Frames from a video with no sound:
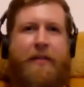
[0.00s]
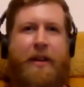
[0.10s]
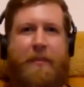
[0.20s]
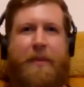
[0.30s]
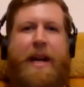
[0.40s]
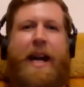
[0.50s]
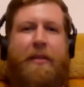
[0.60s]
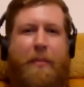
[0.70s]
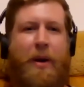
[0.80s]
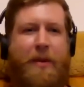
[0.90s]
of the, the
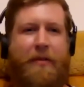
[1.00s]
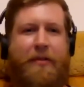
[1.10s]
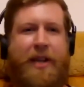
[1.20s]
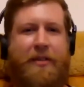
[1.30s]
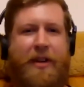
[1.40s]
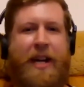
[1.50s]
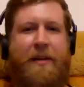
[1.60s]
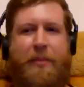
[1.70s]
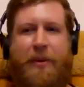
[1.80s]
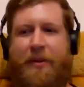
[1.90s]
next moment of sensory
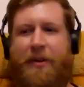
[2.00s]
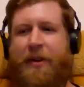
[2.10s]
input.